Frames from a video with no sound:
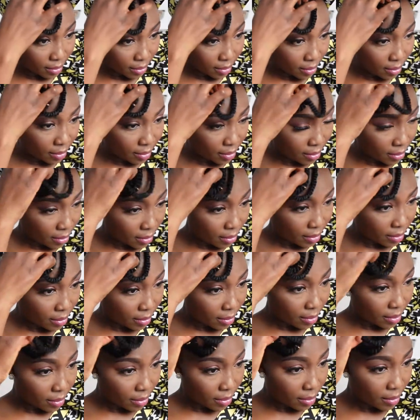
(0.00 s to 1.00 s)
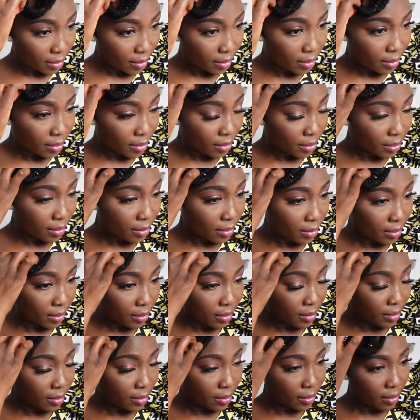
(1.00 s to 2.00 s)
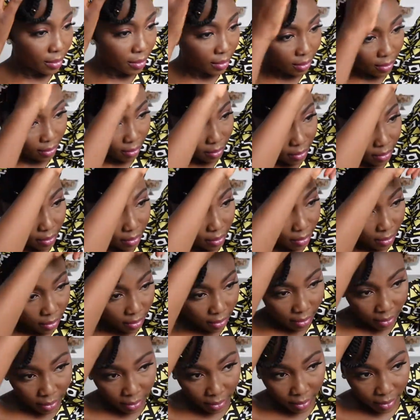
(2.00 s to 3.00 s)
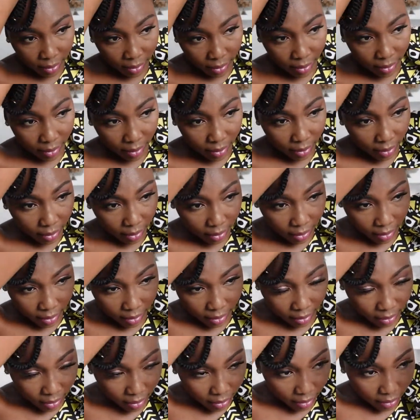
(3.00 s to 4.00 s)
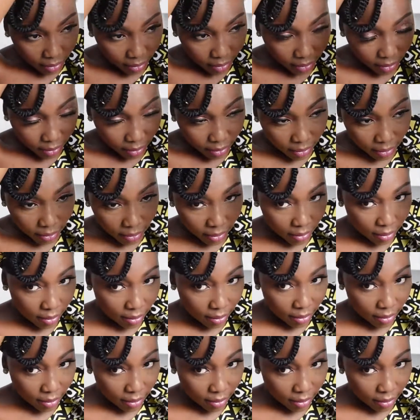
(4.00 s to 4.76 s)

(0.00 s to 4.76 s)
(no one is talking)